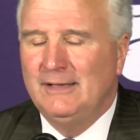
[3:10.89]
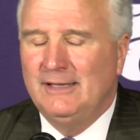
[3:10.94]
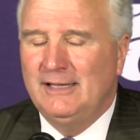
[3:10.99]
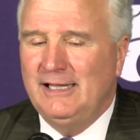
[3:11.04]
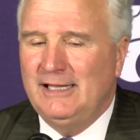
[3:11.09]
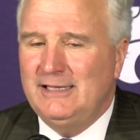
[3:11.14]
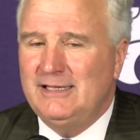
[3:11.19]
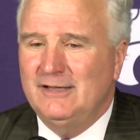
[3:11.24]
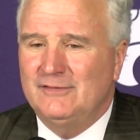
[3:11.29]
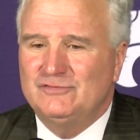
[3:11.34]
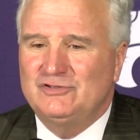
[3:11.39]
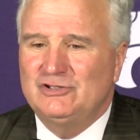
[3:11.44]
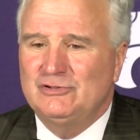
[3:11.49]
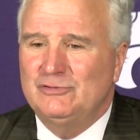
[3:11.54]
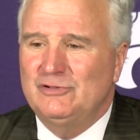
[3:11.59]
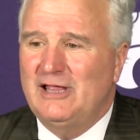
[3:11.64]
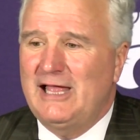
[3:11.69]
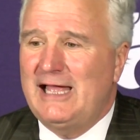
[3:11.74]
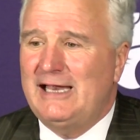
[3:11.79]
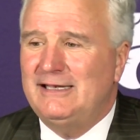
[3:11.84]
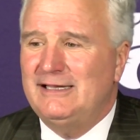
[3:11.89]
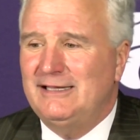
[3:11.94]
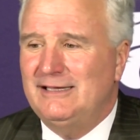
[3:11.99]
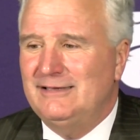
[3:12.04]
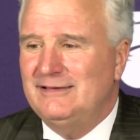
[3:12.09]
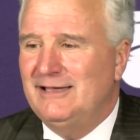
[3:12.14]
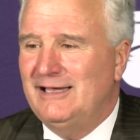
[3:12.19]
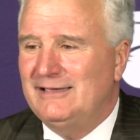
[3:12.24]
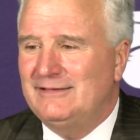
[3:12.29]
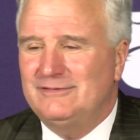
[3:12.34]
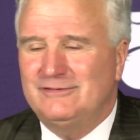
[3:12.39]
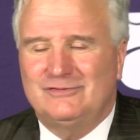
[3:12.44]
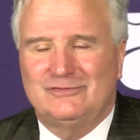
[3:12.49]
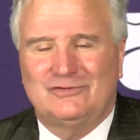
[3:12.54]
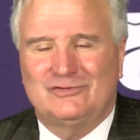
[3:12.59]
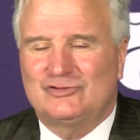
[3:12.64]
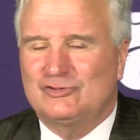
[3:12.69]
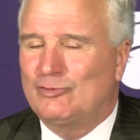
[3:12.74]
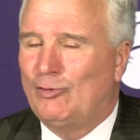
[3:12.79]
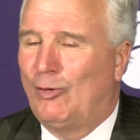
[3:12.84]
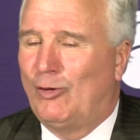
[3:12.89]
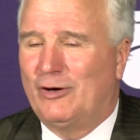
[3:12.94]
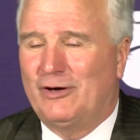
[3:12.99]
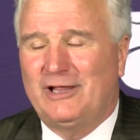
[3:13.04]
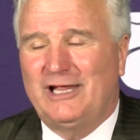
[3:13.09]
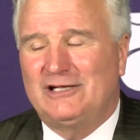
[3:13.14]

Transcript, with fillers: He gives you that that scorer,